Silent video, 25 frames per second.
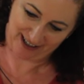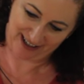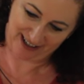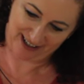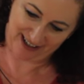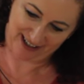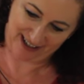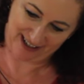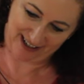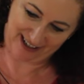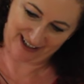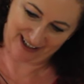
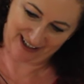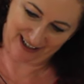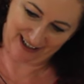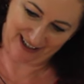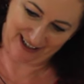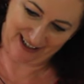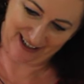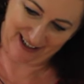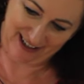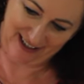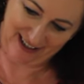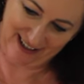
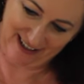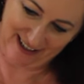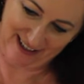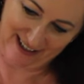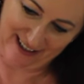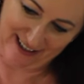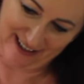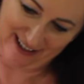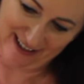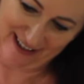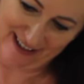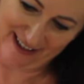
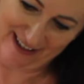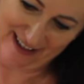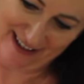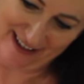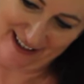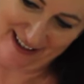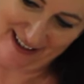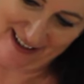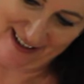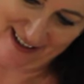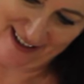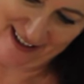
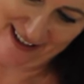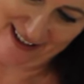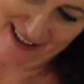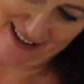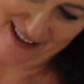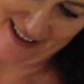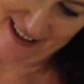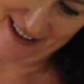[no speech]